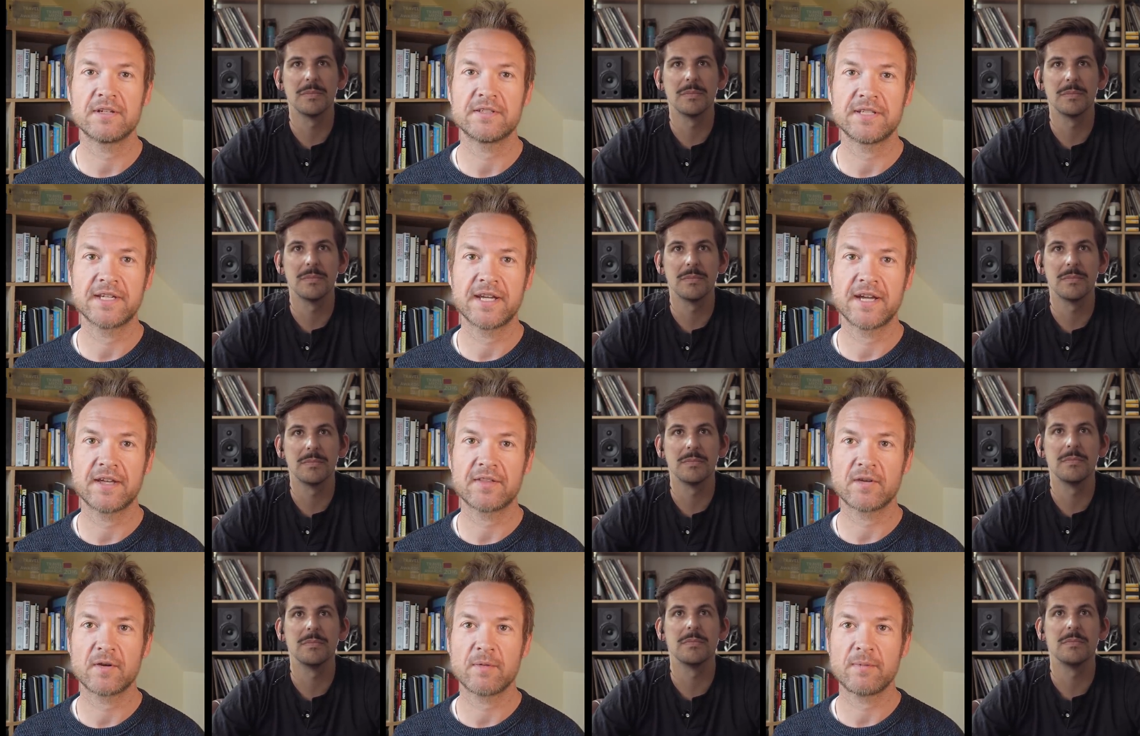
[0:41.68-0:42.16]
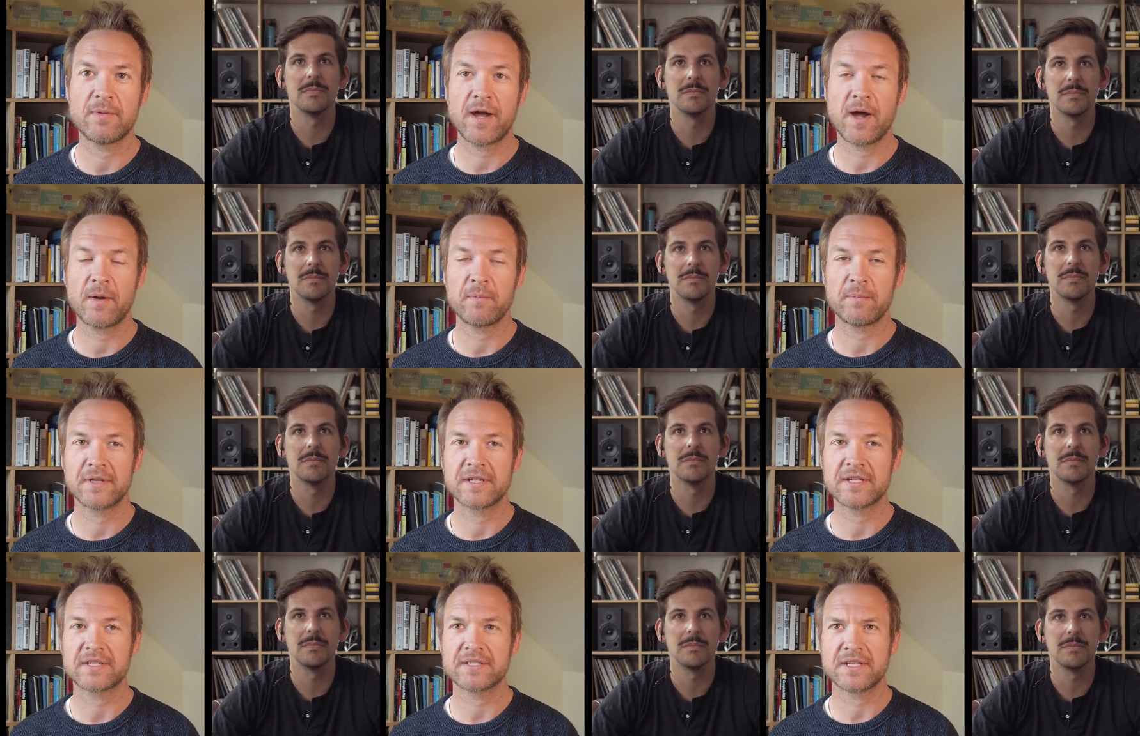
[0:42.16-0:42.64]
Speaker 1: together about
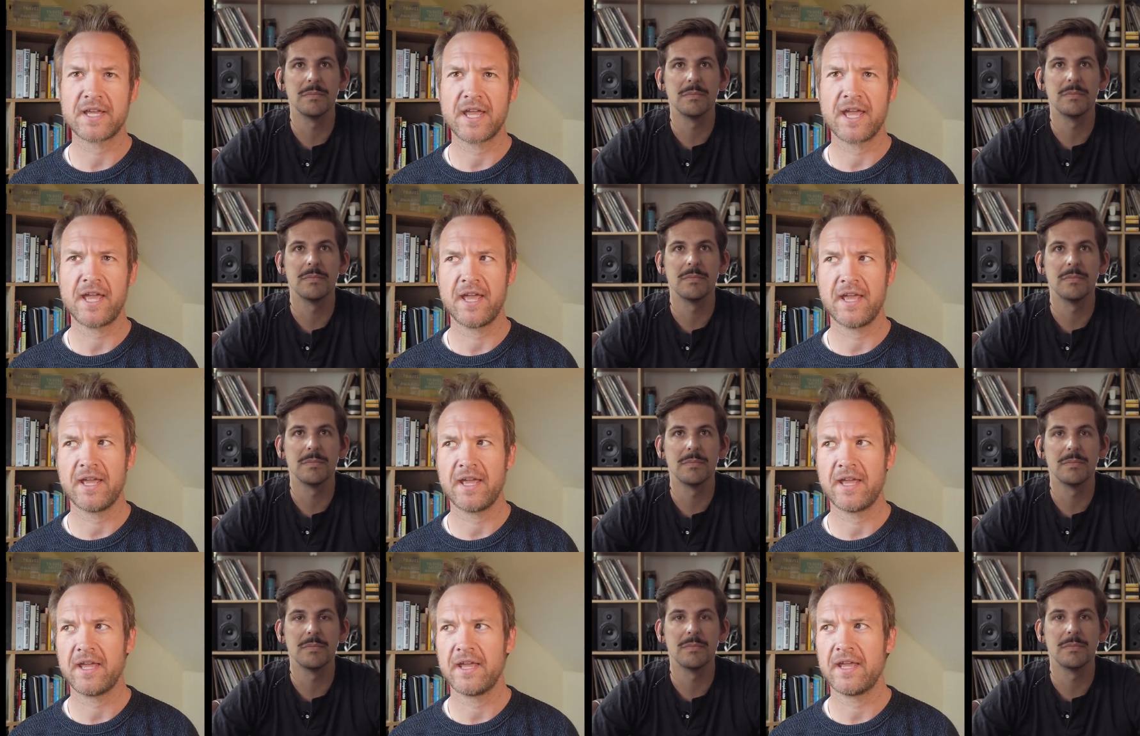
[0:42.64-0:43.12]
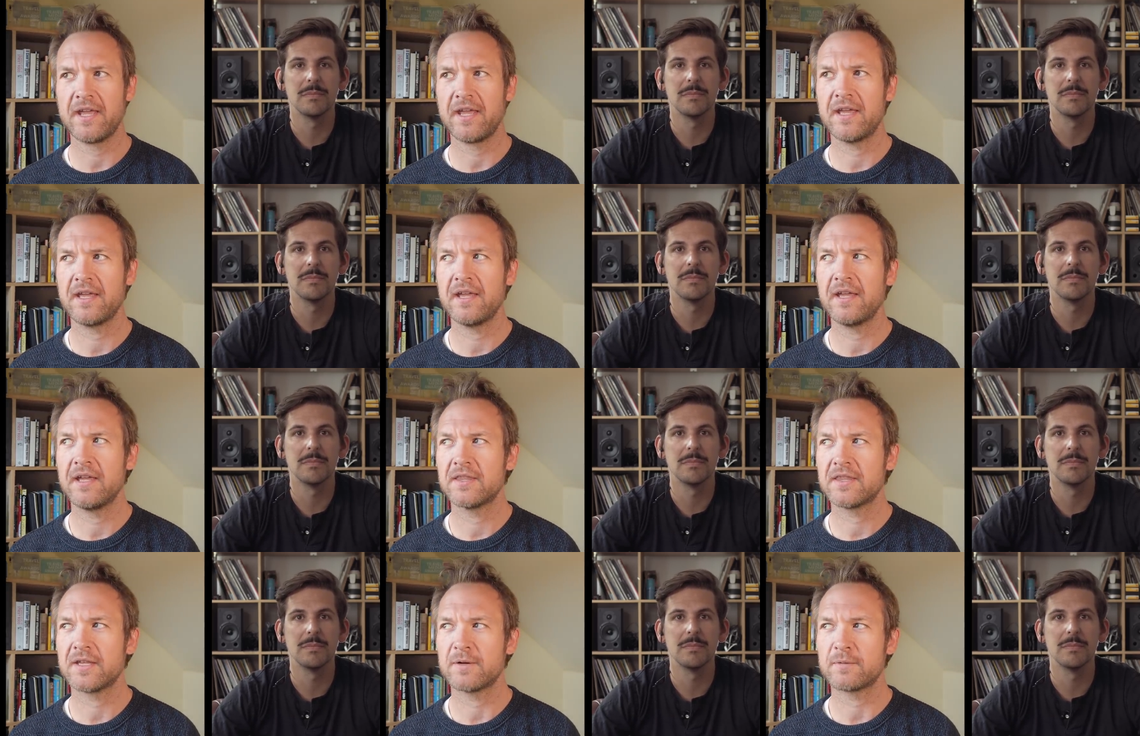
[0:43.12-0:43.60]
because A,
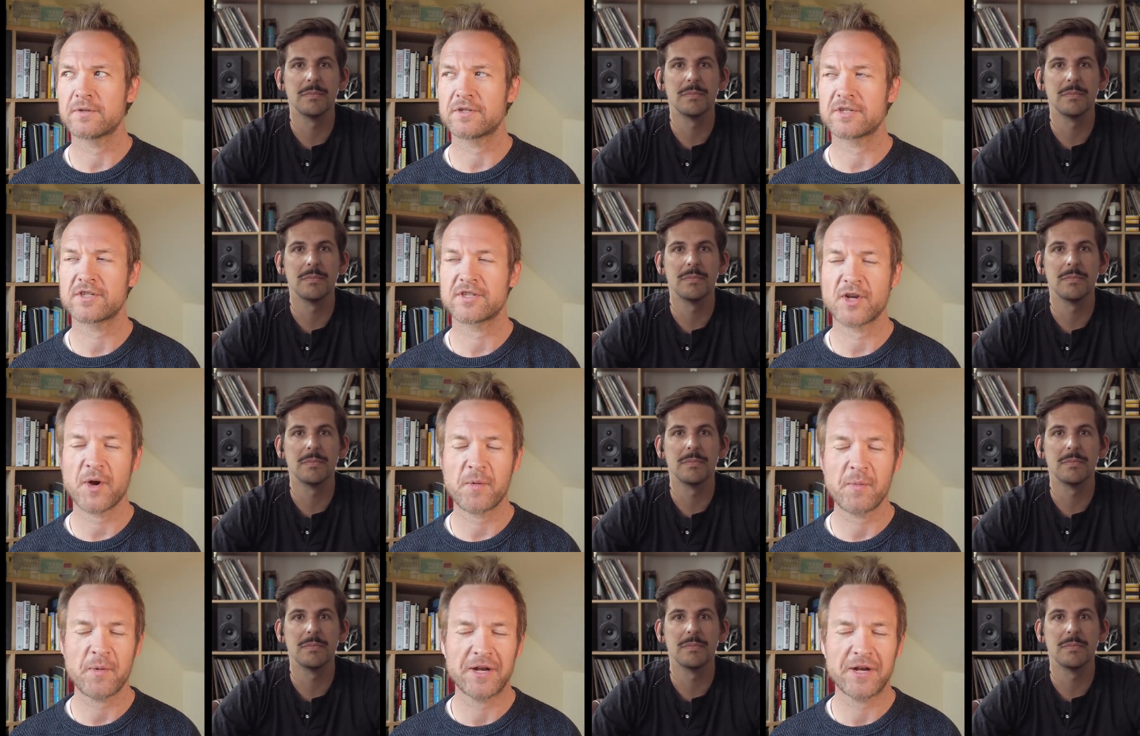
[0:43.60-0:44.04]
there was so